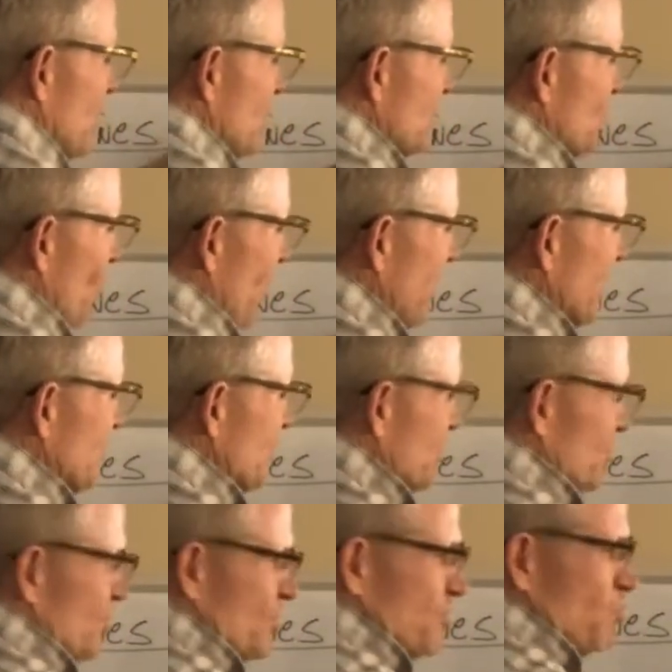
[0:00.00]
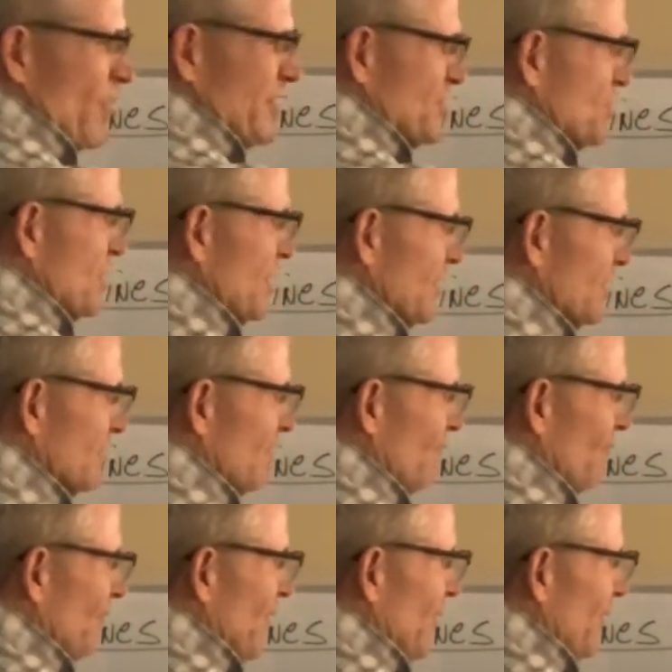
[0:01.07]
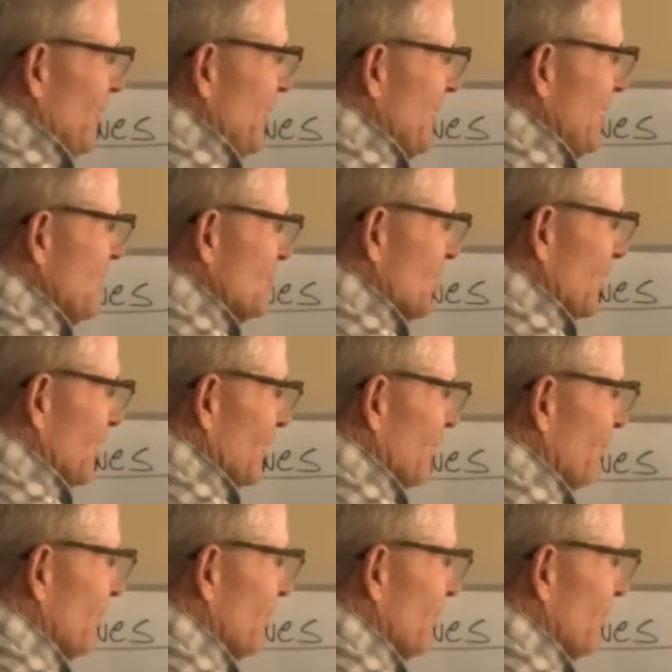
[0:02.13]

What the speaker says: So I can just switch these very easily.